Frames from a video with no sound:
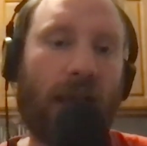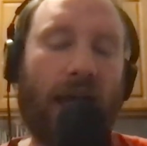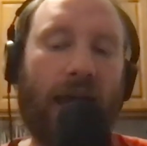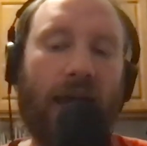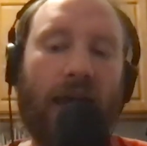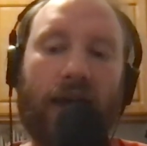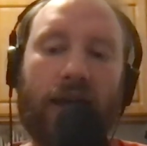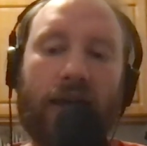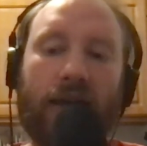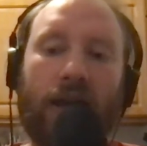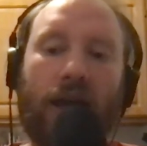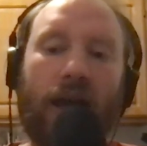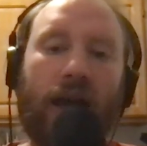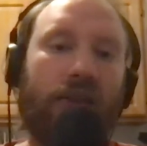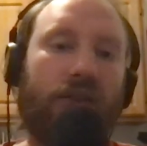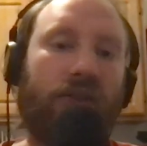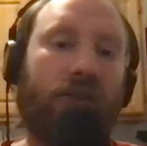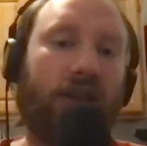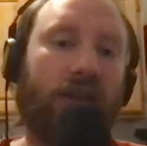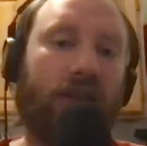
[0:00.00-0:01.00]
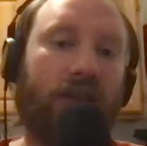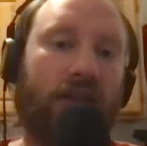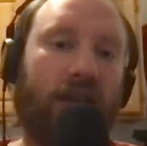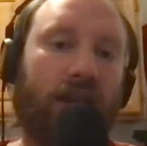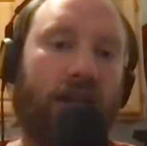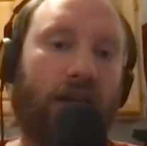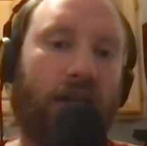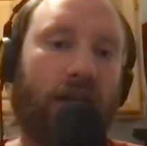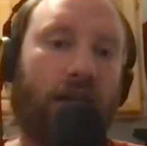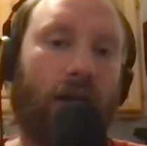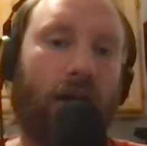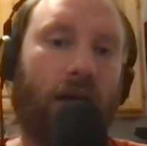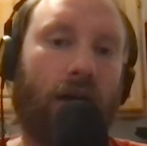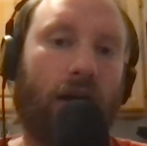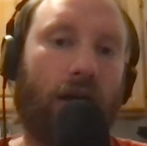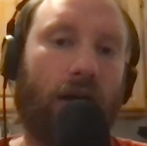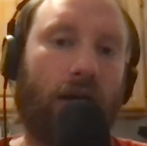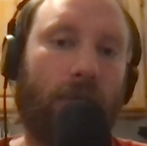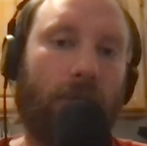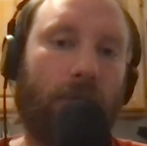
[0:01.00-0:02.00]
And I think that
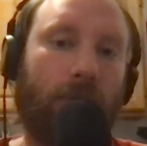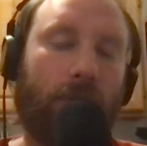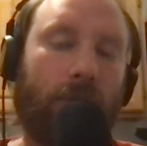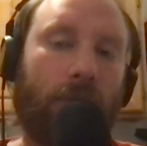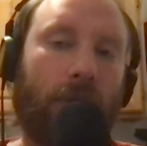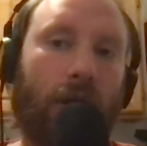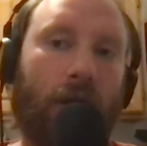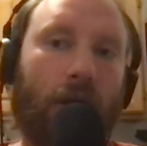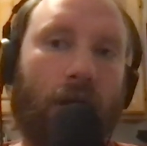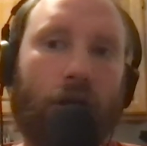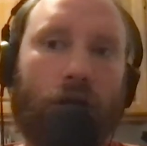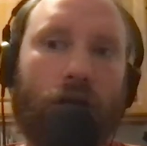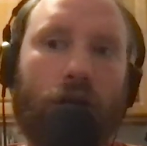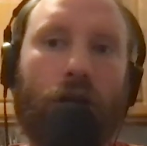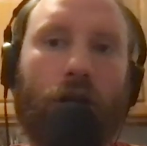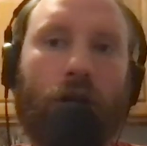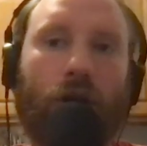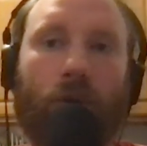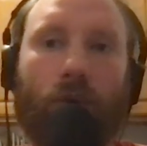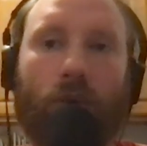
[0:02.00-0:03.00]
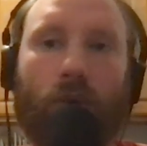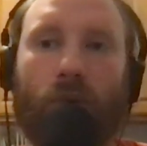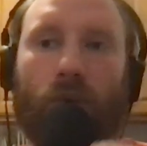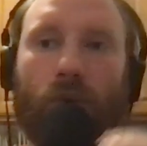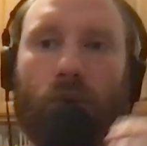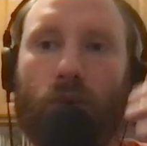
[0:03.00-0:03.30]
you know,